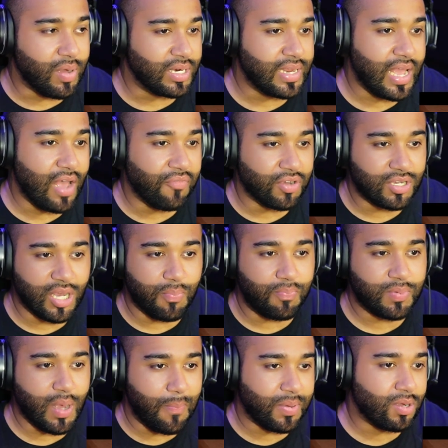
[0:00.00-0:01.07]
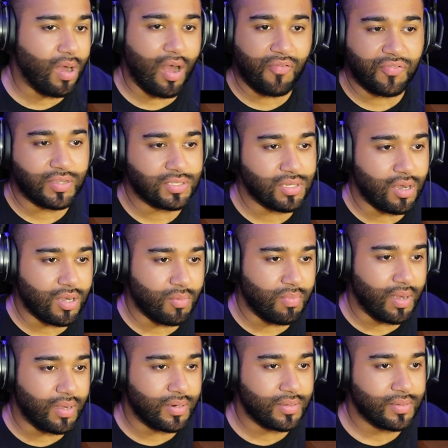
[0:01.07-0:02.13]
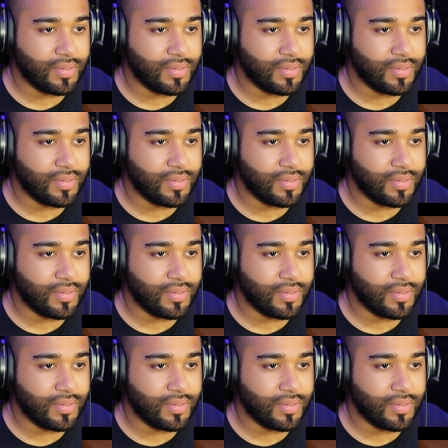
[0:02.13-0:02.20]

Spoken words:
about to have a cup of coffee and talk about it.